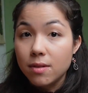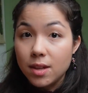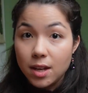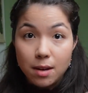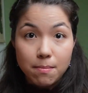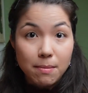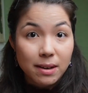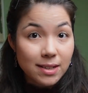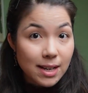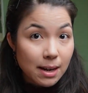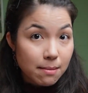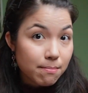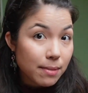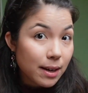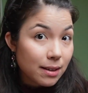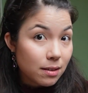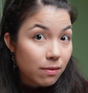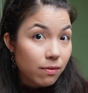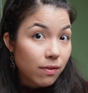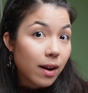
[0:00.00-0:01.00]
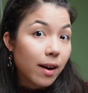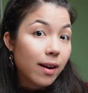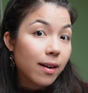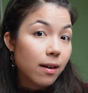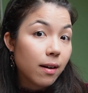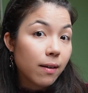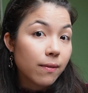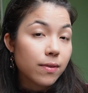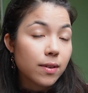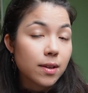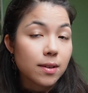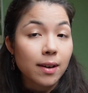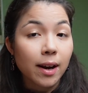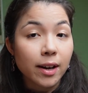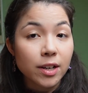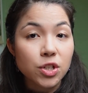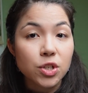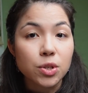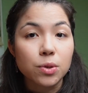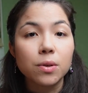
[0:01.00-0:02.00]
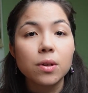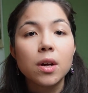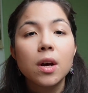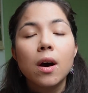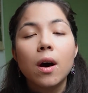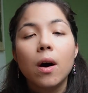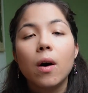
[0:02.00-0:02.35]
the Madame Butterfly of the title,